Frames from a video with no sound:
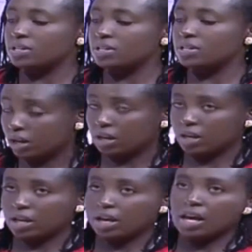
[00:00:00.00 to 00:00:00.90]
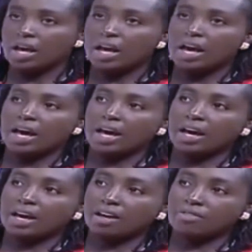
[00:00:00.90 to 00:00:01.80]
afford it in full. Yes.
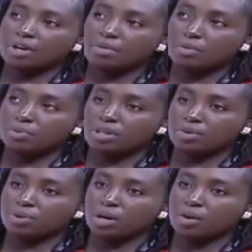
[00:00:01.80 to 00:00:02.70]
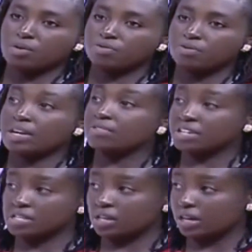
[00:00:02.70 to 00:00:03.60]
I have come up with a way of
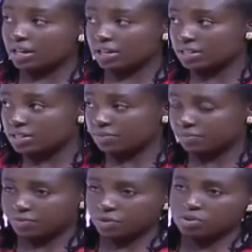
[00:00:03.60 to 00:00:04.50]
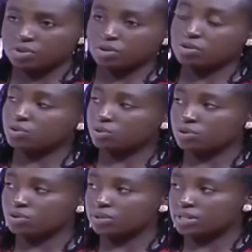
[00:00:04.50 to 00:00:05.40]
advising clients, because I also do
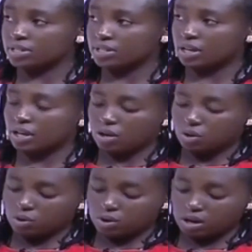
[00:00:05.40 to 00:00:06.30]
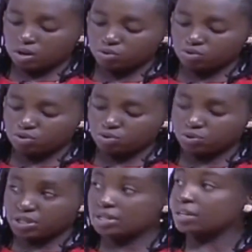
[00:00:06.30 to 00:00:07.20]
consultancy, mm -hmm. on how to
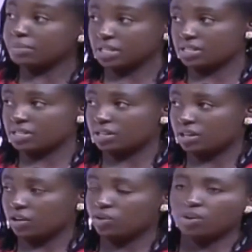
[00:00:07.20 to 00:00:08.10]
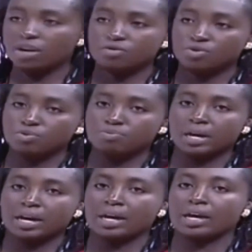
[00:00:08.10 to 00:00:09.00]
do it in bits. You don't have to
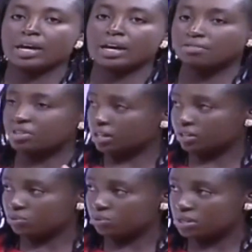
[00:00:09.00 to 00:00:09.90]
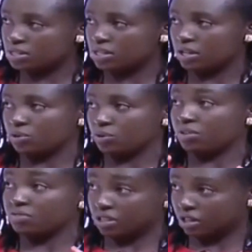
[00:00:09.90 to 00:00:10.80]
buy everything at once and do
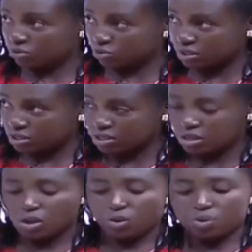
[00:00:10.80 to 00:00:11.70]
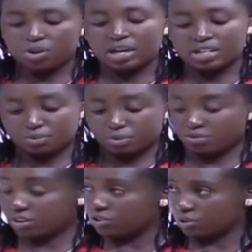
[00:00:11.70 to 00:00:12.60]
everything at once. When you get a
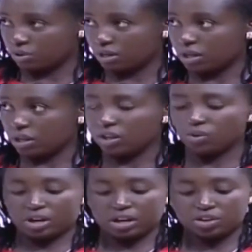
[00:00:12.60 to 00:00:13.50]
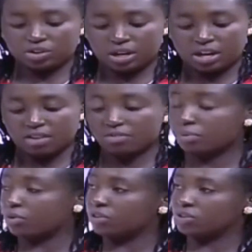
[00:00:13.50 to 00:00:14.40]
professional, you can actually have the
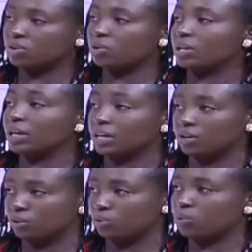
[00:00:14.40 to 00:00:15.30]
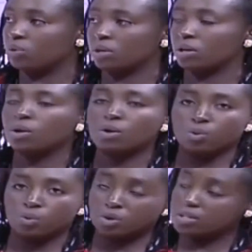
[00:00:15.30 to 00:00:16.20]
professional guide you on
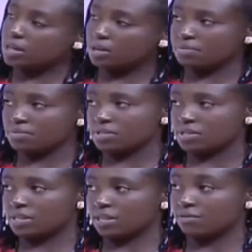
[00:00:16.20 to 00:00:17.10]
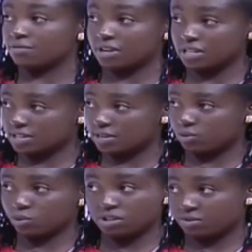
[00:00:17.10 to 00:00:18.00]
what comes first,
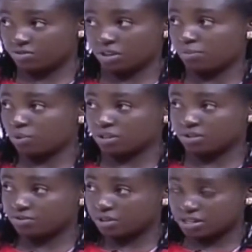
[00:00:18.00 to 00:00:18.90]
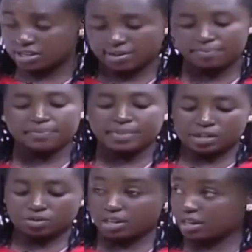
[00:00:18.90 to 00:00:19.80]
what is very important first,
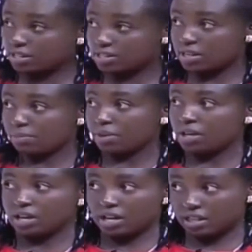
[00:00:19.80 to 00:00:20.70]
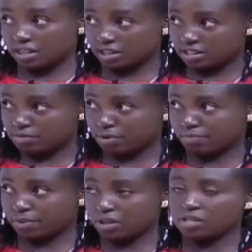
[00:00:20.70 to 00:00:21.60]
to the next step, and the third
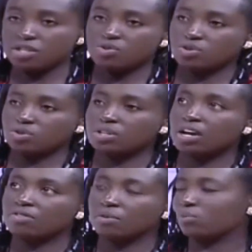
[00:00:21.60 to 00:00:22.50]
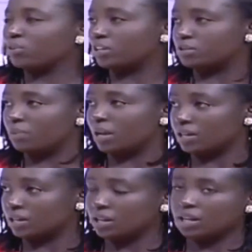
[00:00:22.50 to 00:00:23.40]
step. Since we don't have a mortgage
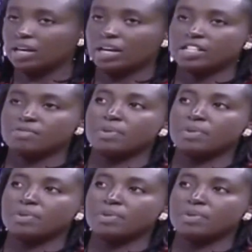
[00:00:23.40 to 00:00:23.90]
plan, it's